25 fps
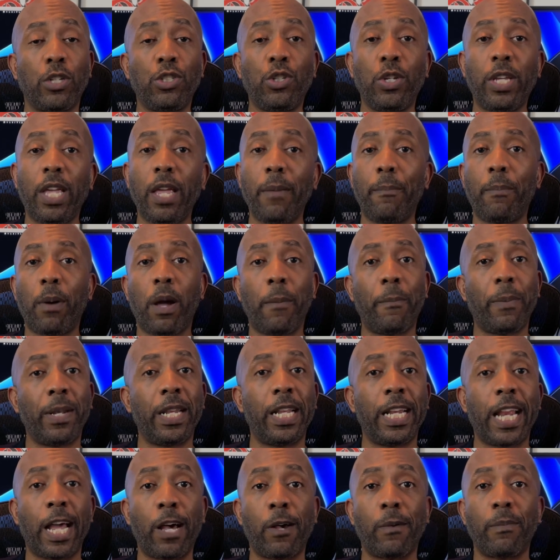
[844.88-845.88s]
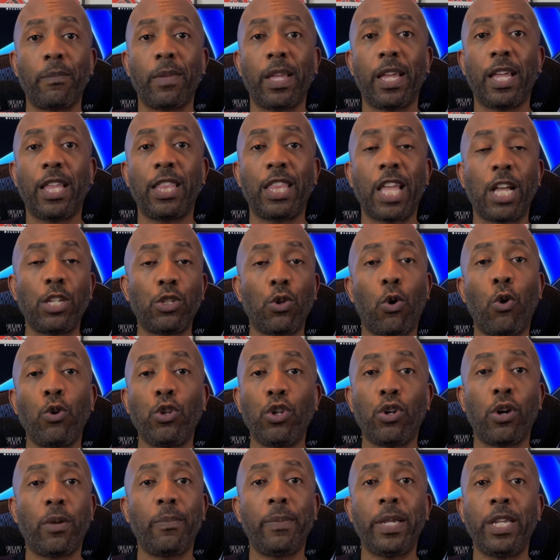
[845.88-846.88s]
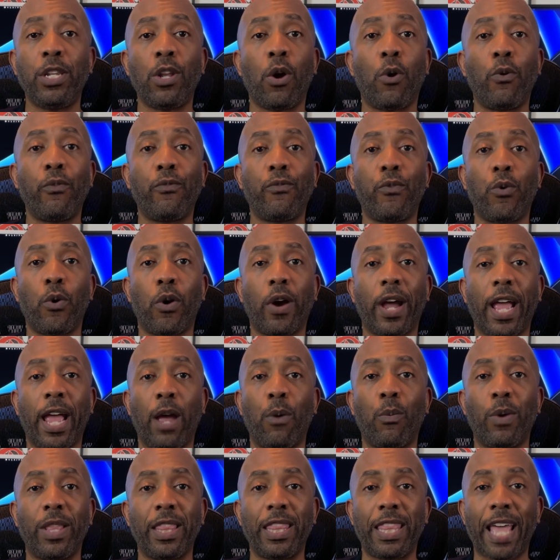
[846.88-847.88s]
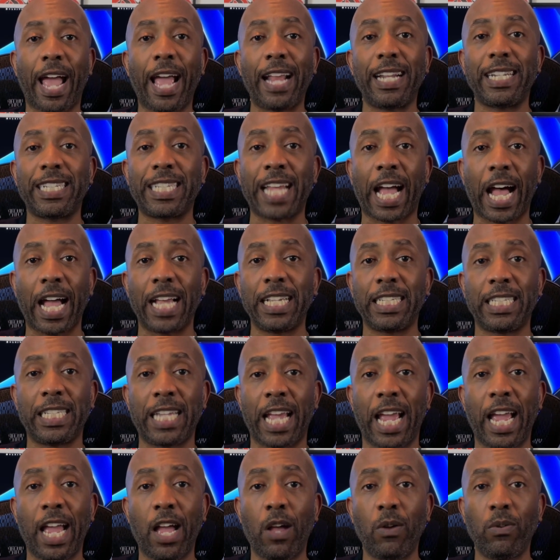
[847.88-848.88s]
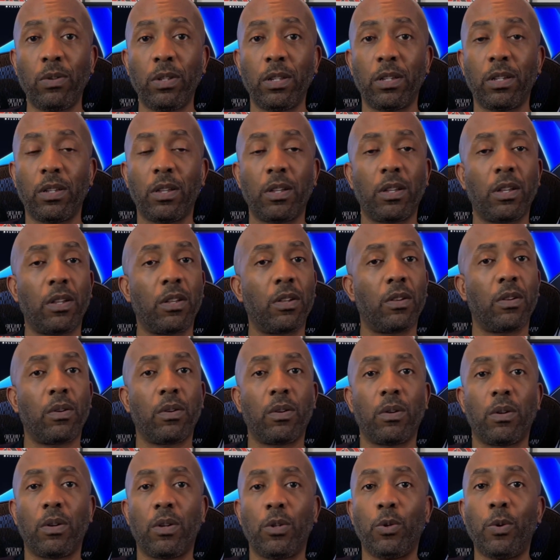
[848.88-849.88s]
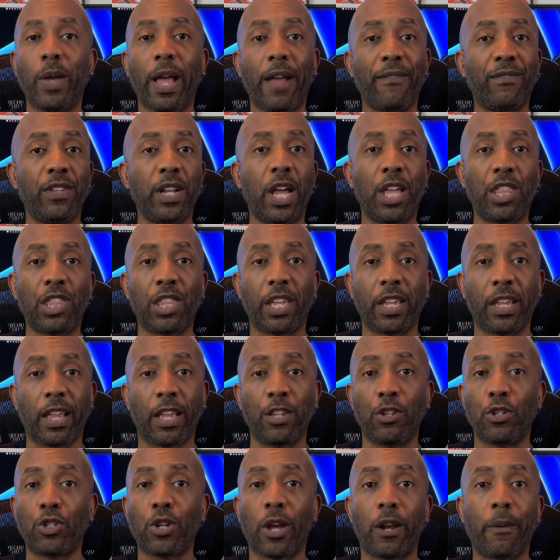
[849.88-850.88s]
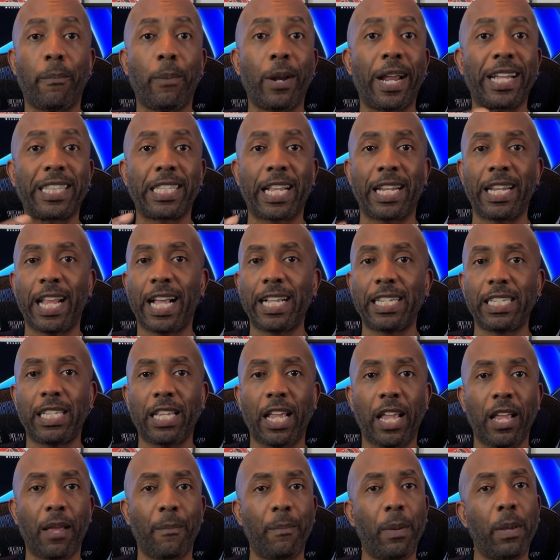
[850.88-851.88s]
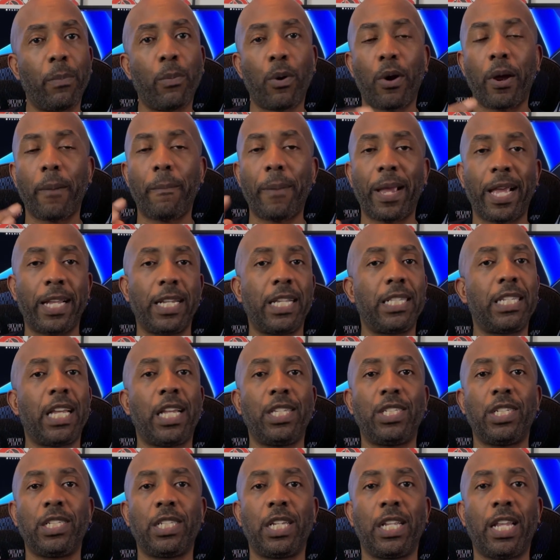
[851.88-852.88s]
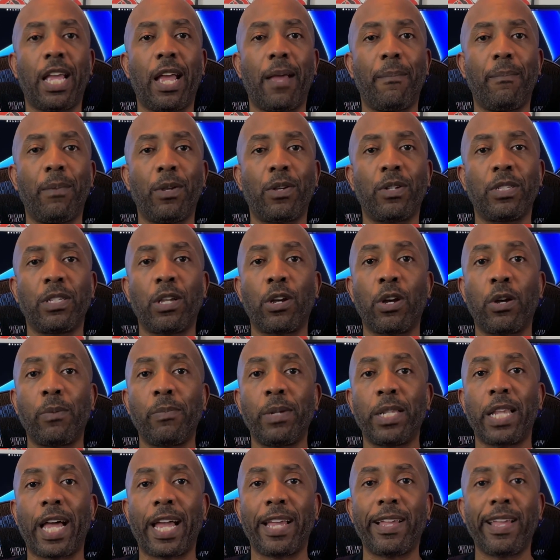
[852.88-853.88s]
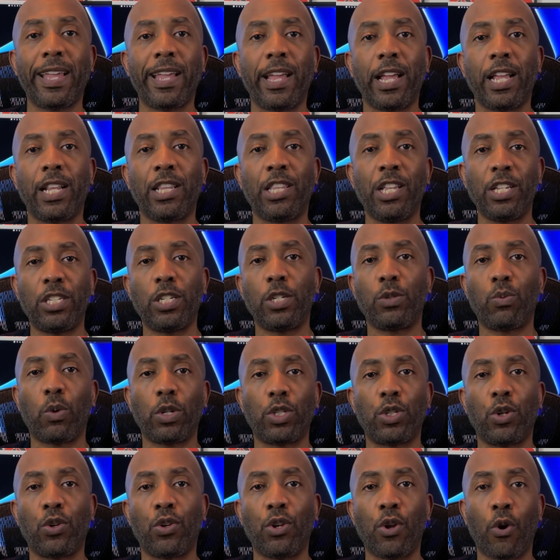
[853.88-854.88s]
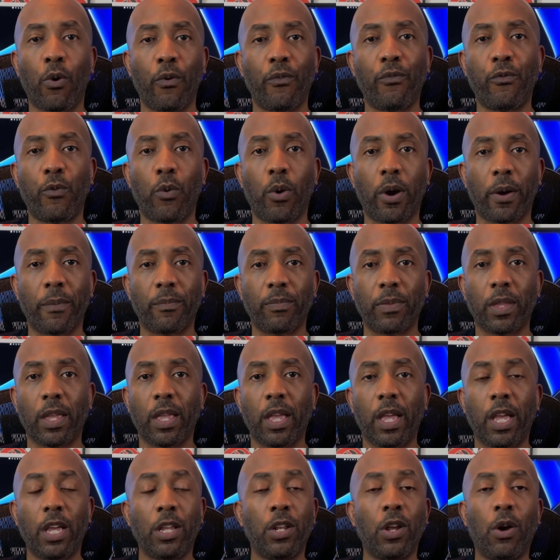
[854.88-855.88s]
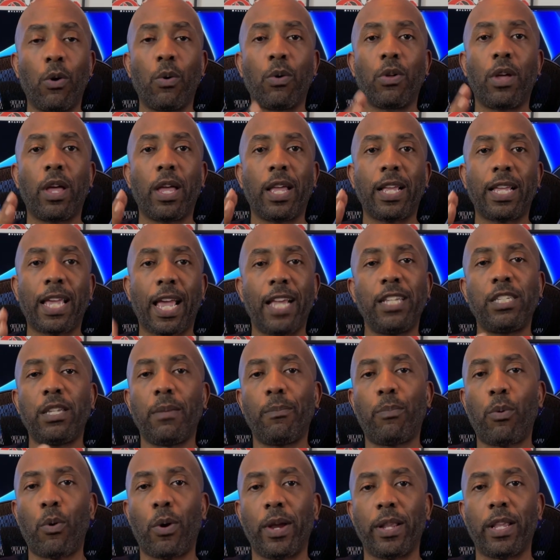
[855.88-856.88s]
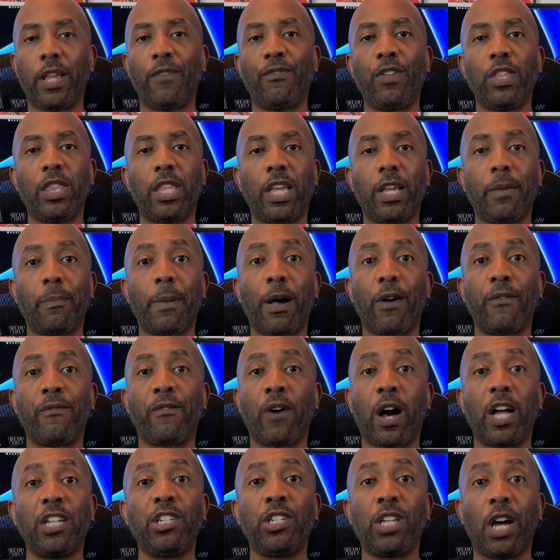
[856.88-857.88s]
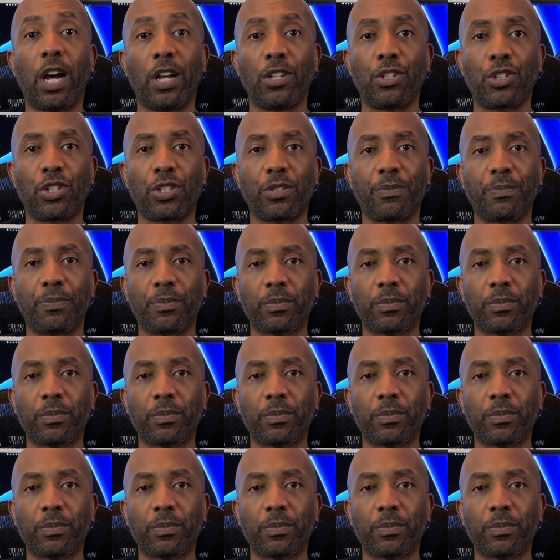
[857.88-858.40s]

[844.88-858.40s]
you keep pumping it out. That's all you're going to be known for. And when that dies down, you have nothing and you're trying to put out the next thing and people aren't paying attention to that because they're going to be like, this is what you're known for. Case in point, if you think about Von Dutch